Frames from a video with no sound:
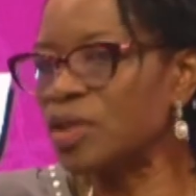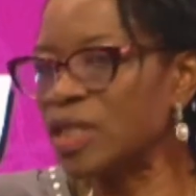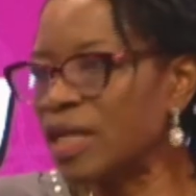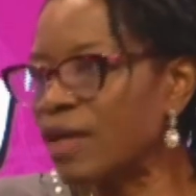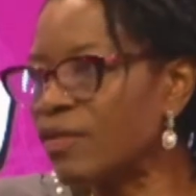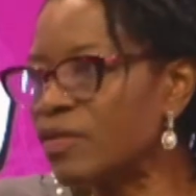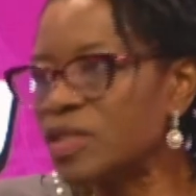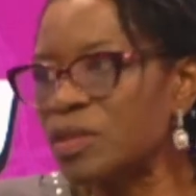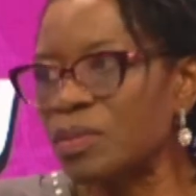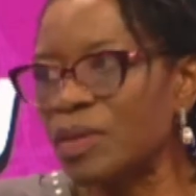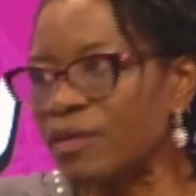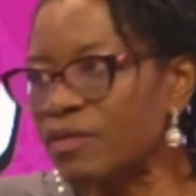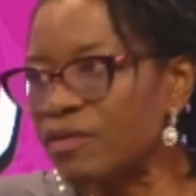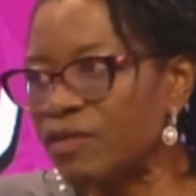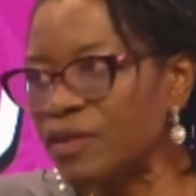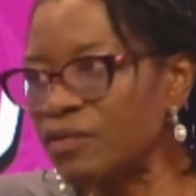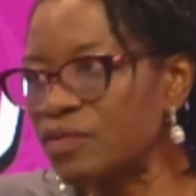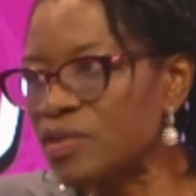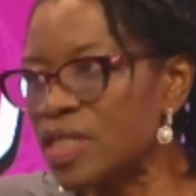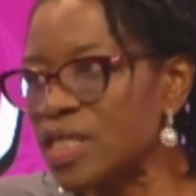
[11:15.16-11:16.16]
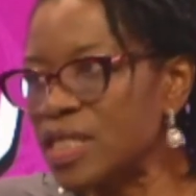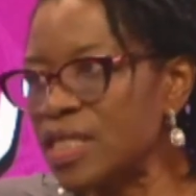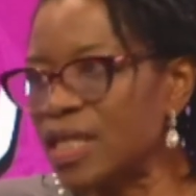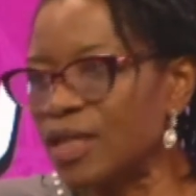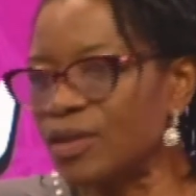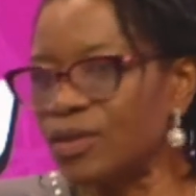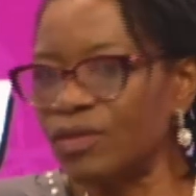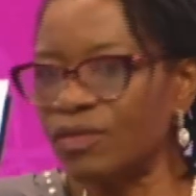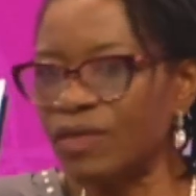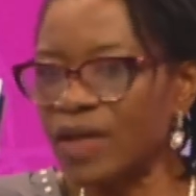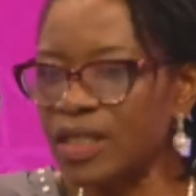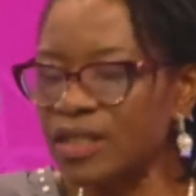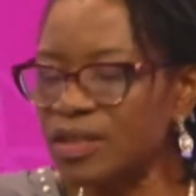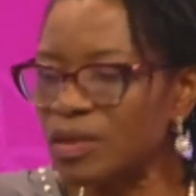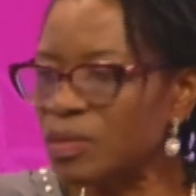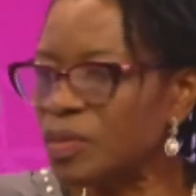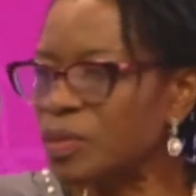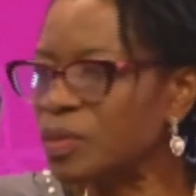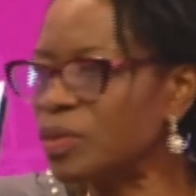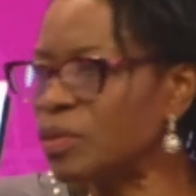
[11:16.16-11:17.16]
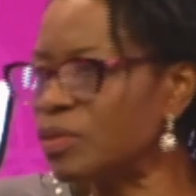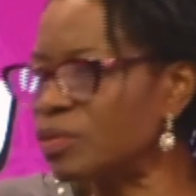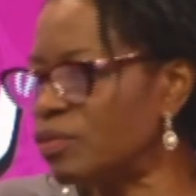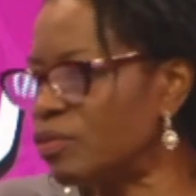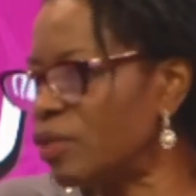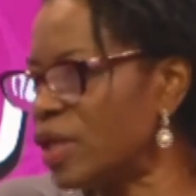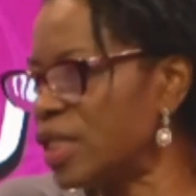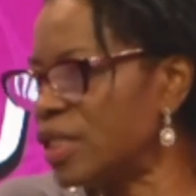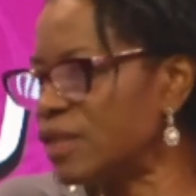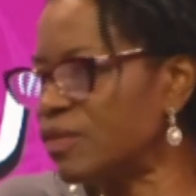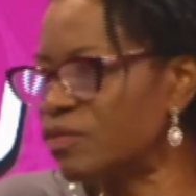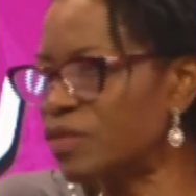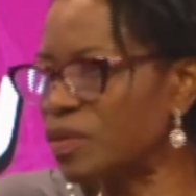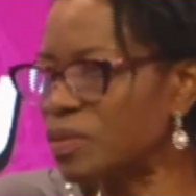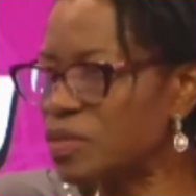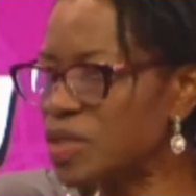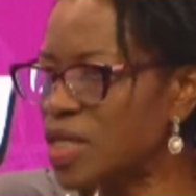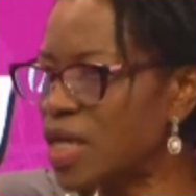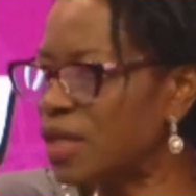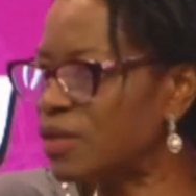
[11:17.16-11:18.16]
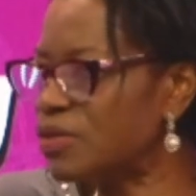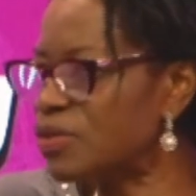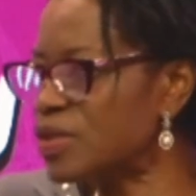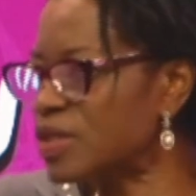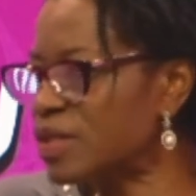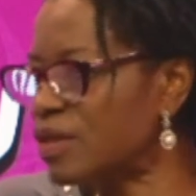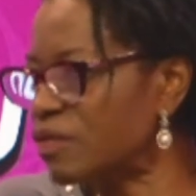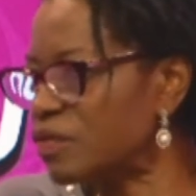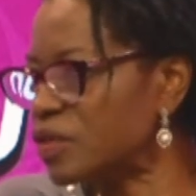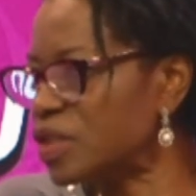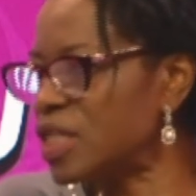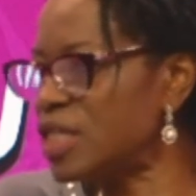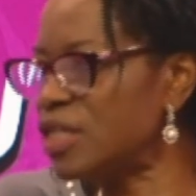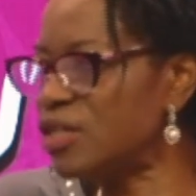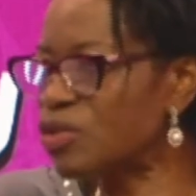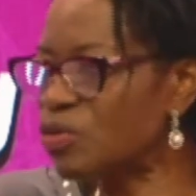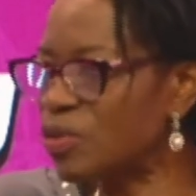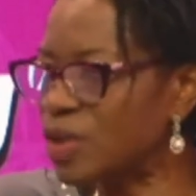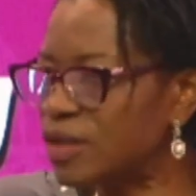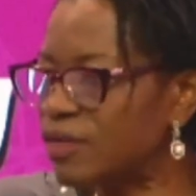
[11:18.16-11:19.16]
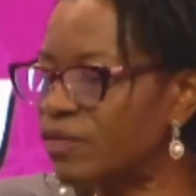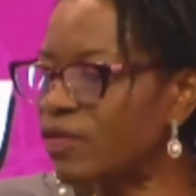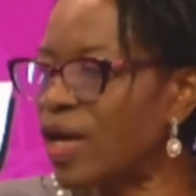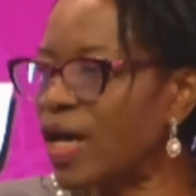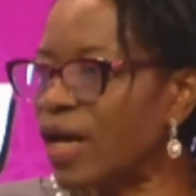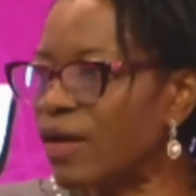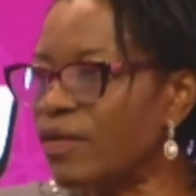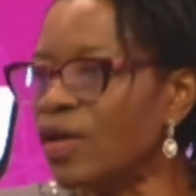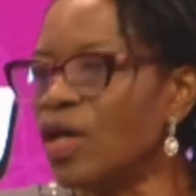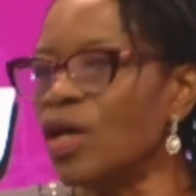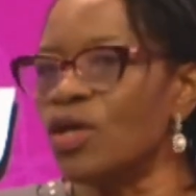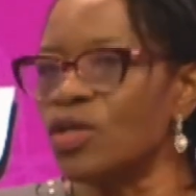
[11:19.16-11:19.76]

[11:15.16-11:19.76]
levels about 50, and you find some people ranging from 10 to 17, 25.